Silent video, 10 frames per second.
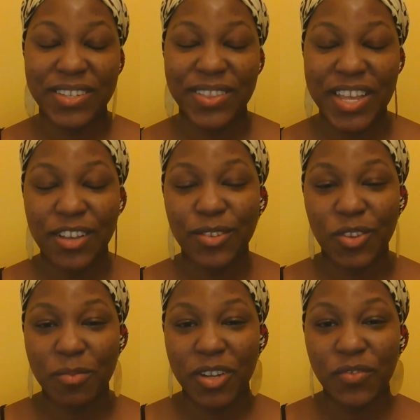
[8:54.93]
So thank you
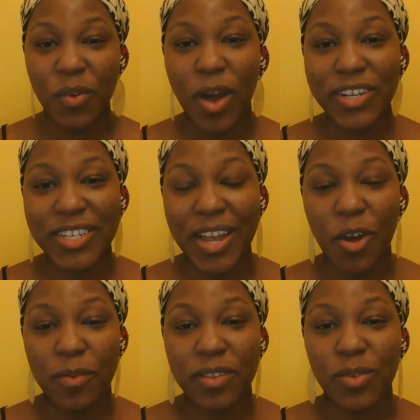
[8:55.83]
so much for watching. I
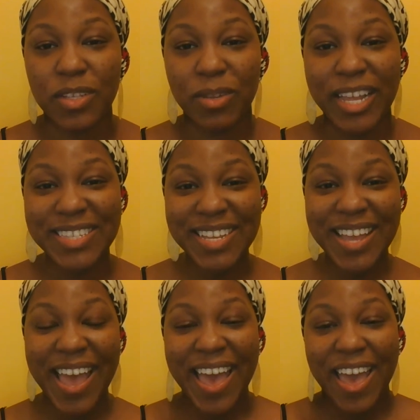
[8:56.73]
hope this was a blessing.